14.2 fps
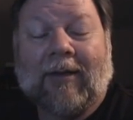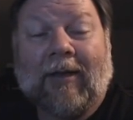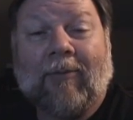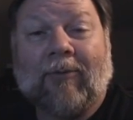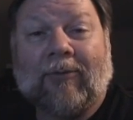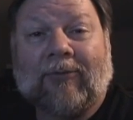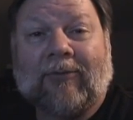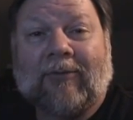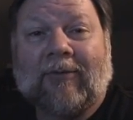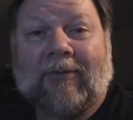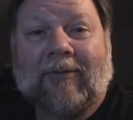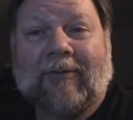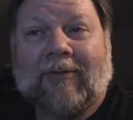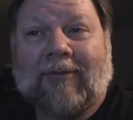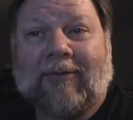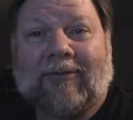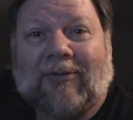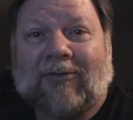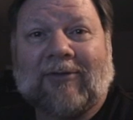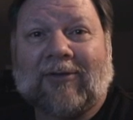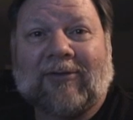It was
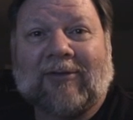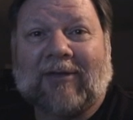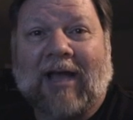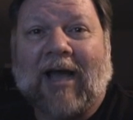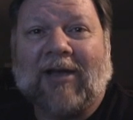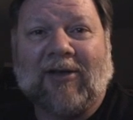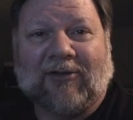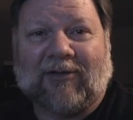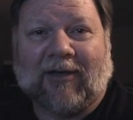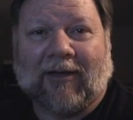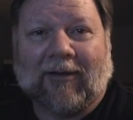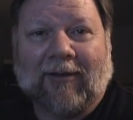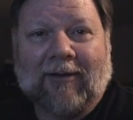just astonishing.